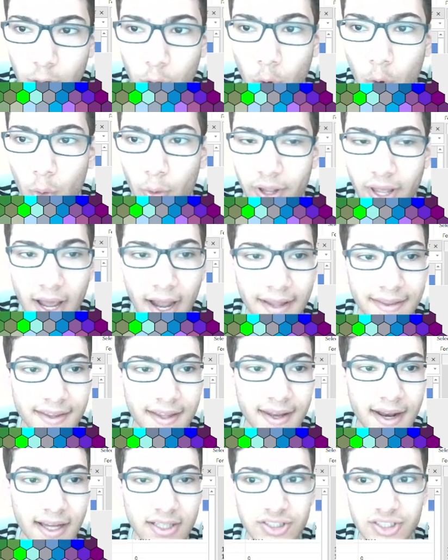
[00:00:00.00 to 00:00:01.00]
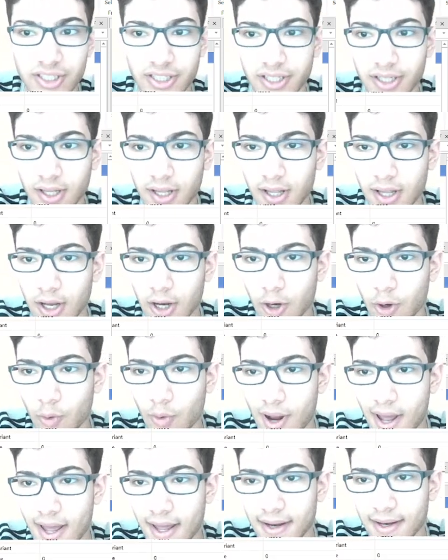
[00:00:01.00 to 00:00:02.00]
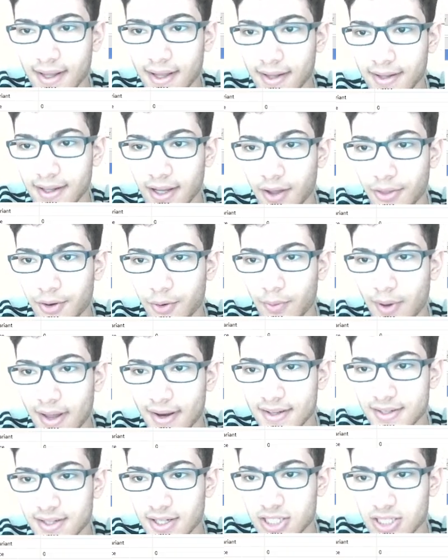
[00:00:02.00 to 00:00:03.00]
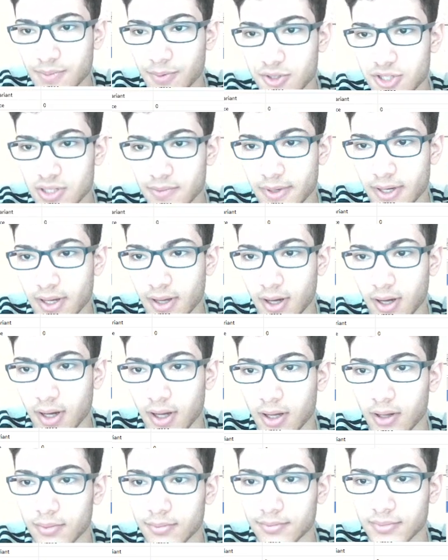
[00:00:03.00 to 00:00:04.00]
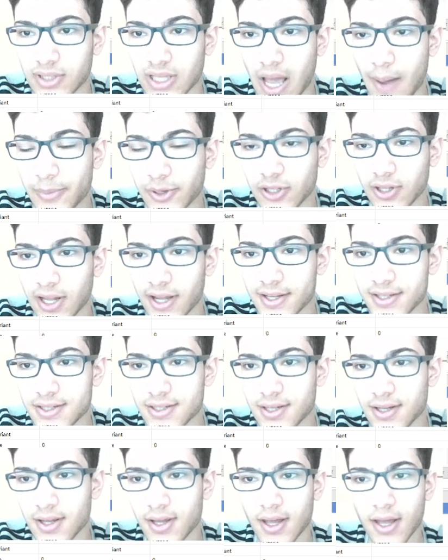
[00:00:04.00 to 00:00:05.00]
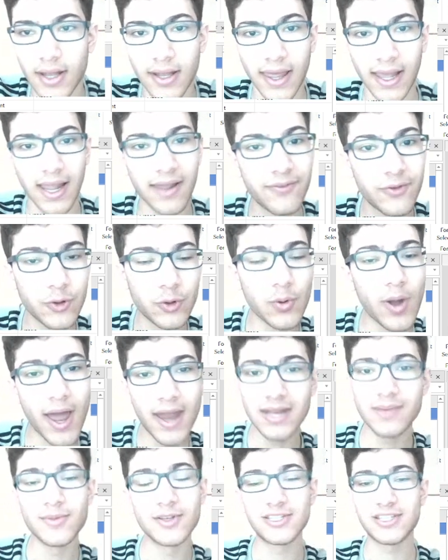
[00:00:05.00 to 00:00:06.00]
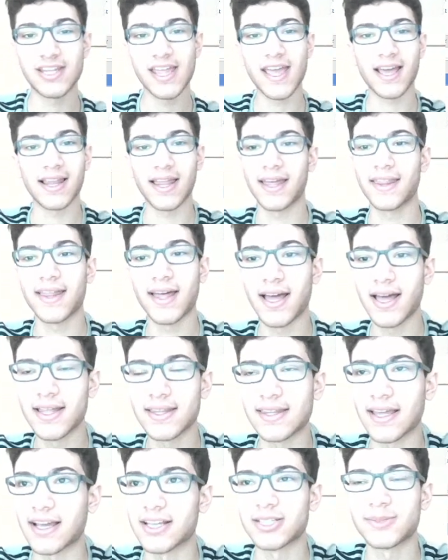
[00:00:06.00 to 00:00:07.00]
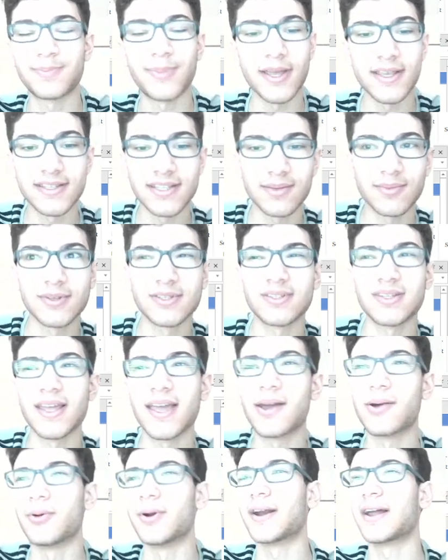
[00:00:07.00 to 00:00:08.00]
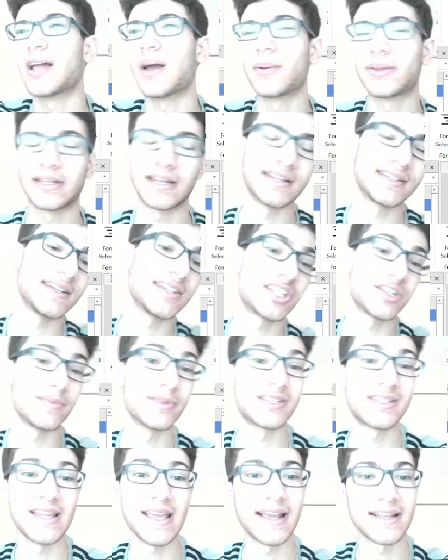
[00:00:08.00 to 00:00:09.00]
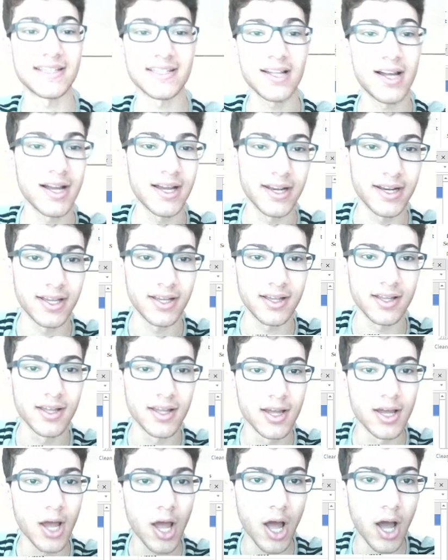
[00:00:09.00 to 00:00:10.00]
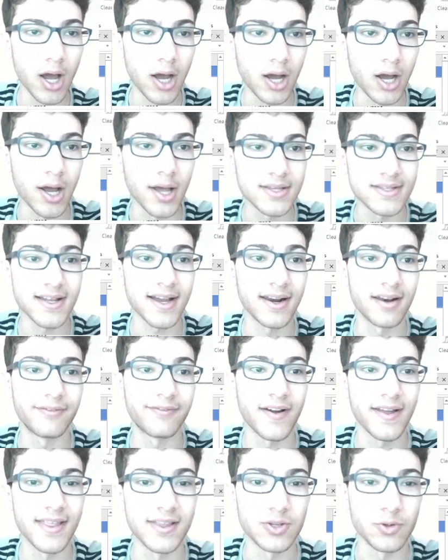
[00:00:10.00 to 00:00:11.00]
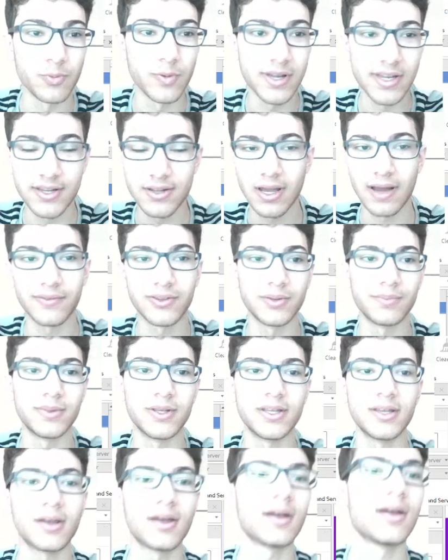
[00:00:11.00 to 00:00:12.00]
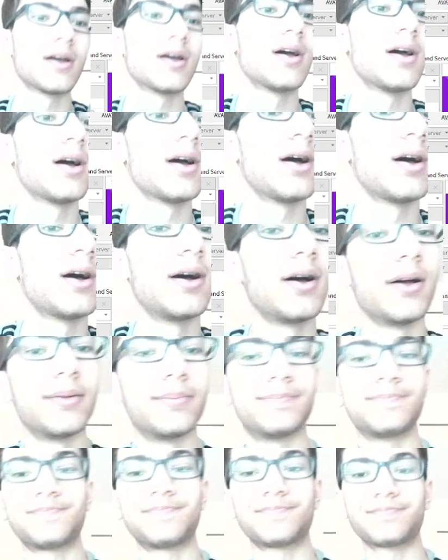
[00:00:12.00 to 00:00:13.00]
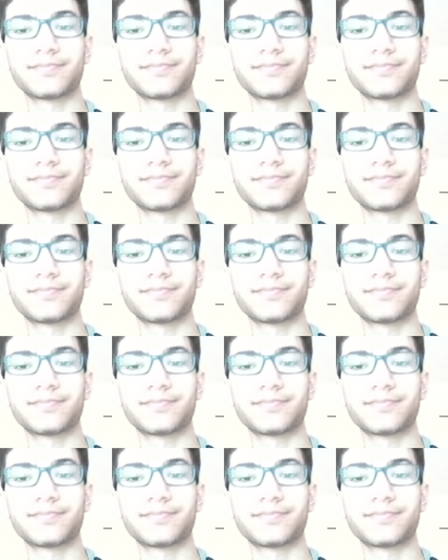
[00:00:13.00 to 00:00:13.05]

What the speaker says: Oh, yeah, I did actually. Red, the other red is not supposed to be capitalized. Like if you do any mistake like that, like a spacing mistake or a capitalization mistake, it's not gonna find it. So really, you have to be, it